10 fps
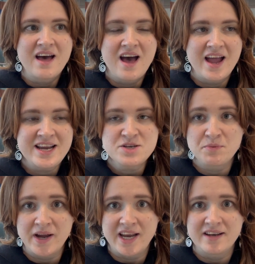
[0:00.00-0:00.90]
The
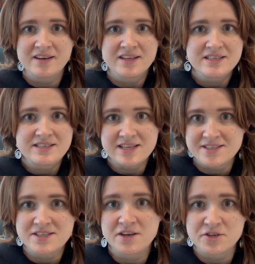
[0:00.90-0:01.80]
hindbrain
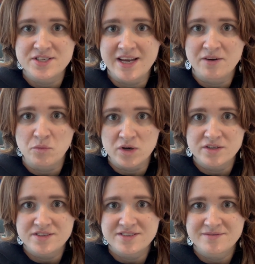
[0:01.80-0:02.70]
doesn't understand
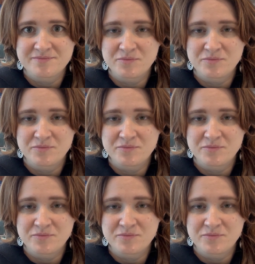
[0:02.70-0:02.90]
words.